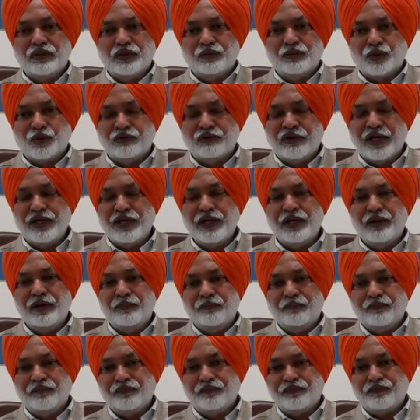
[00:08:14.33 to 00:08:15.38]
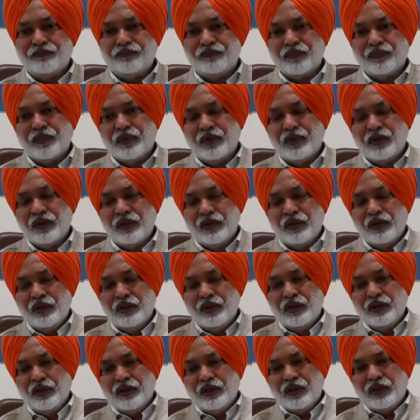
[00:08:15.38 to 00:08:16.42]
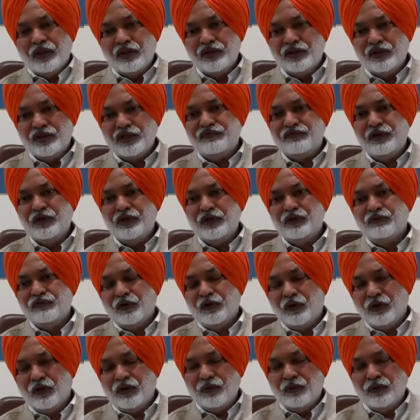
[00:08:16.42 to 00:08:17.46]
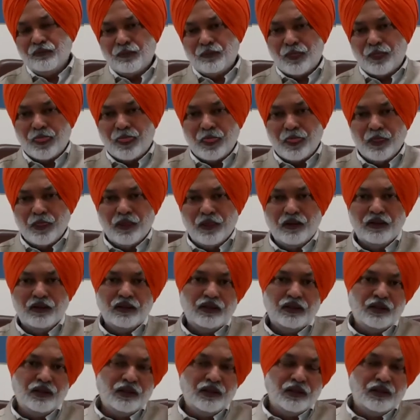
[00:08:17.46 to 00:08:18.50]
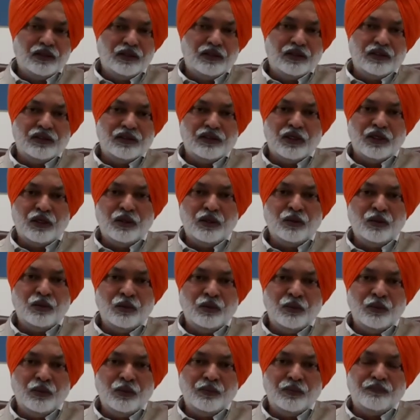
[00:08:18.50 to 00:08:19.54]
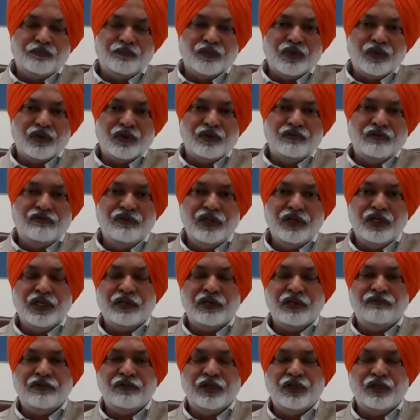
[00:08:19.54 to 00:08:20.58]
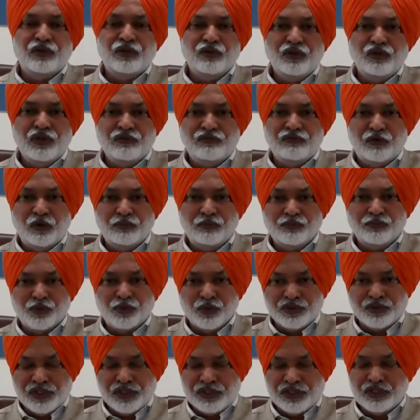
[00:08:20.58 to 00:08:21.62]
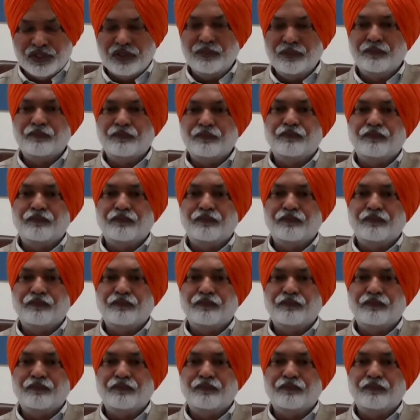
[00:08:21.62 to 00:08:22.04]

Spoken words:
provided in this field of law, now we have a uniform procedure